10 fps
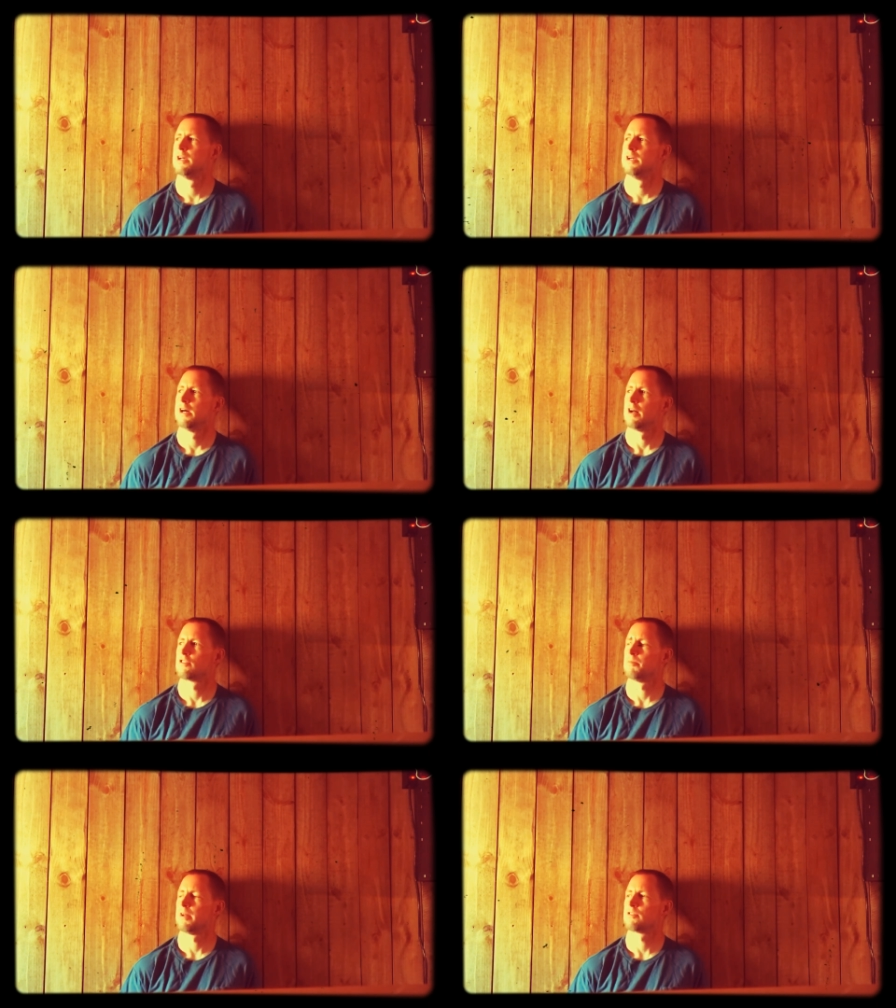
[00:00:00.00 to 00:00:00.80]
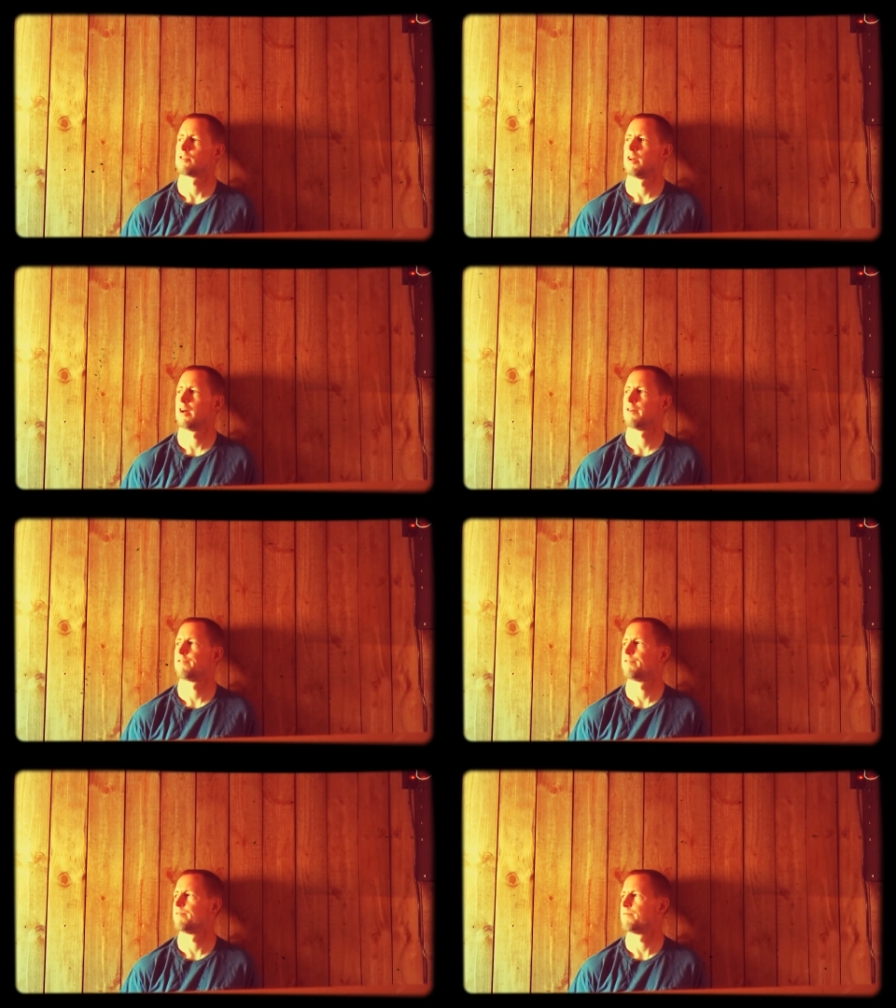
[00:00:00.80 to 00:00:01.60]
on some of that stuff,
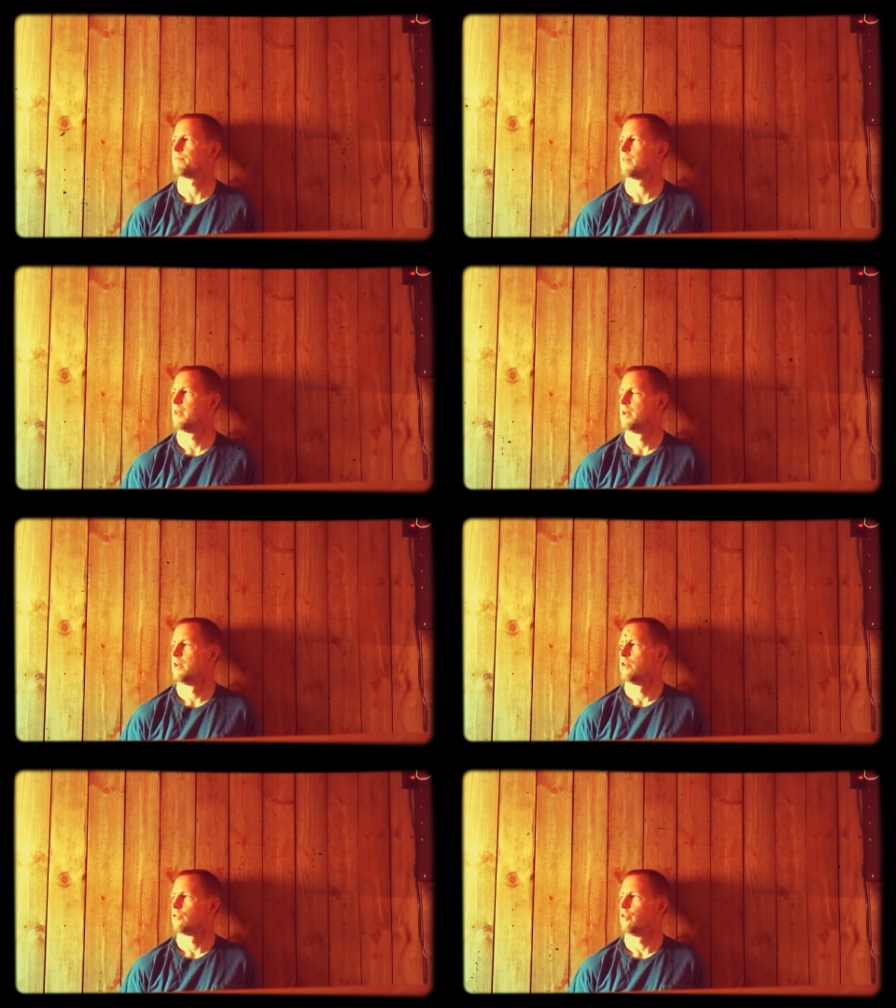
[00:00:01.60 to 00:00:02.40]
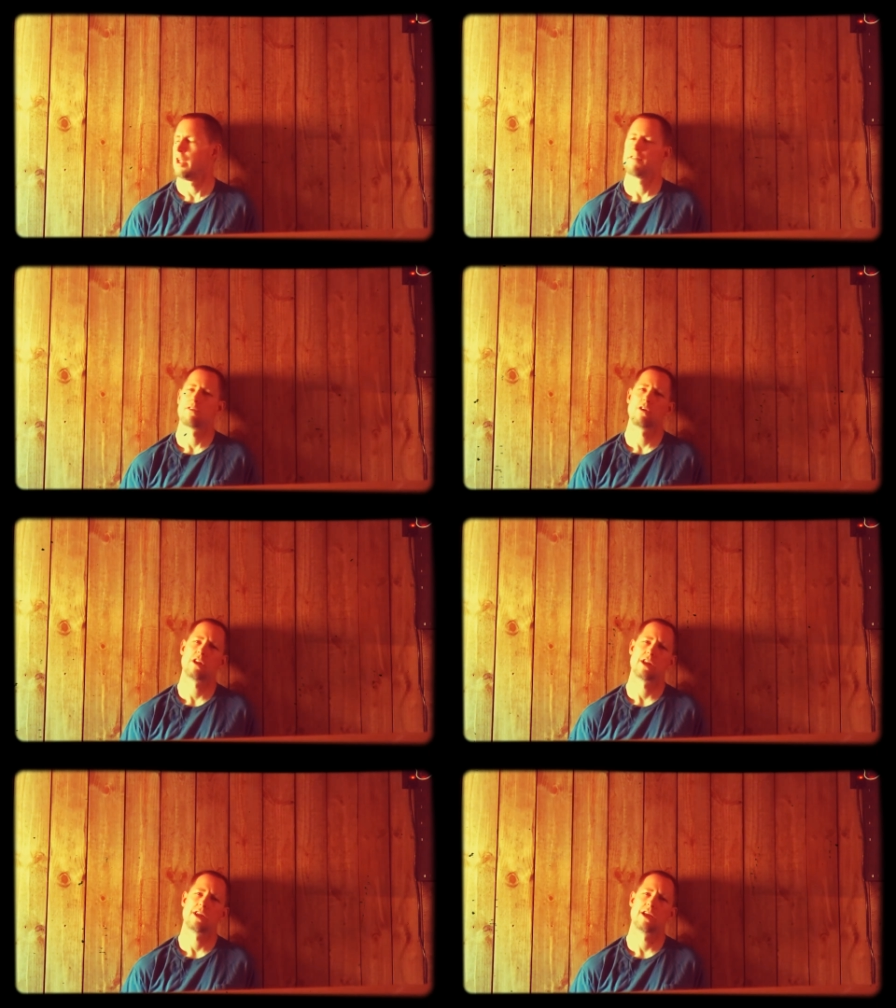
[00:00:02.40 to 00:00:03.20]
do they ever
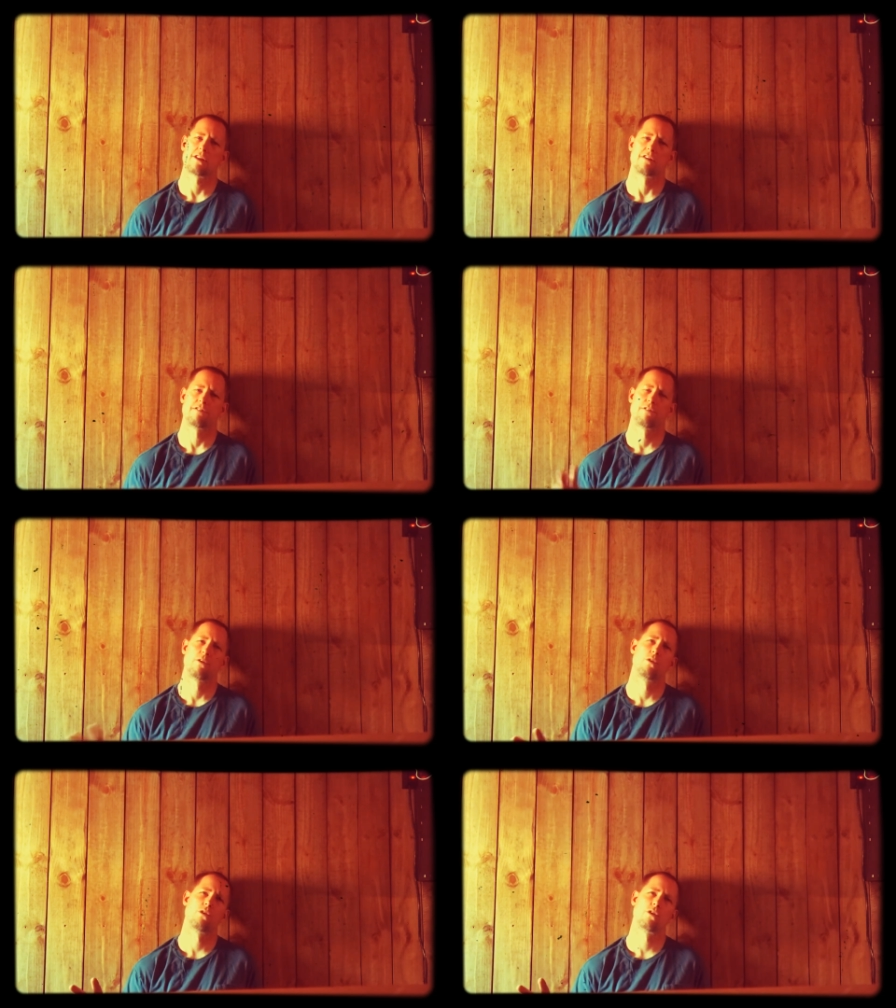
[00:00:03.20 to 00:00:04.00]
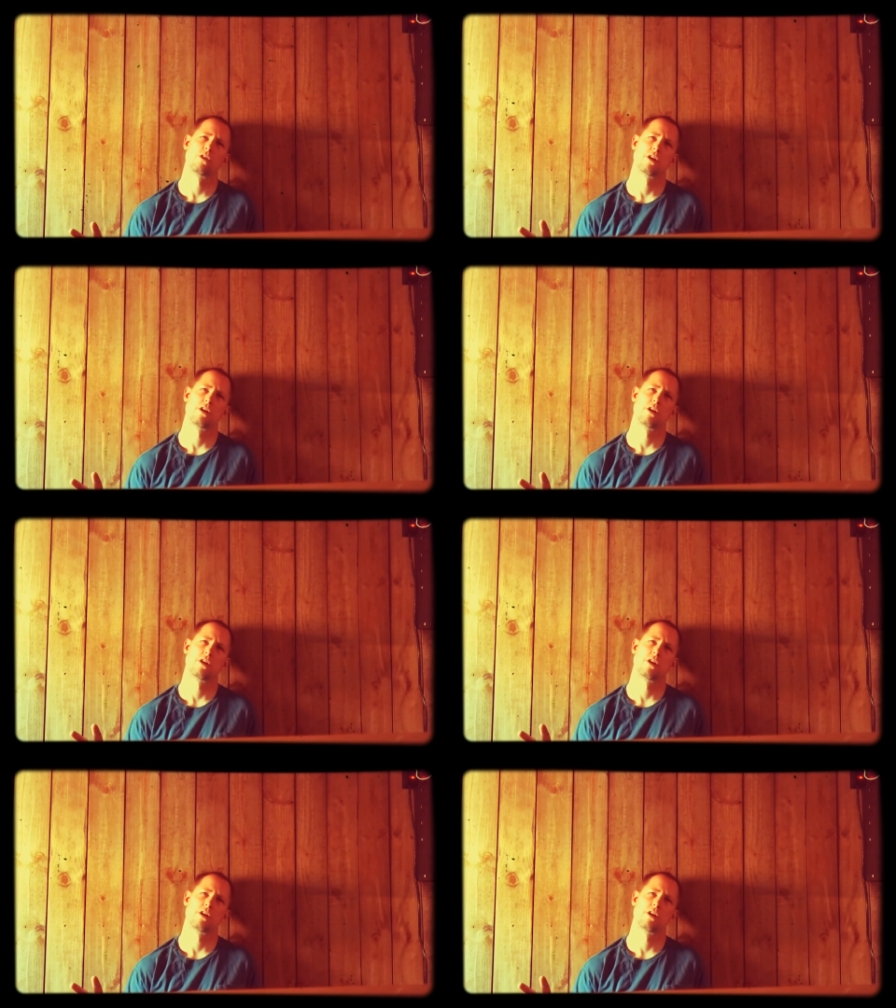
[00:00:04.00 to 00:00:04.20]
really get their full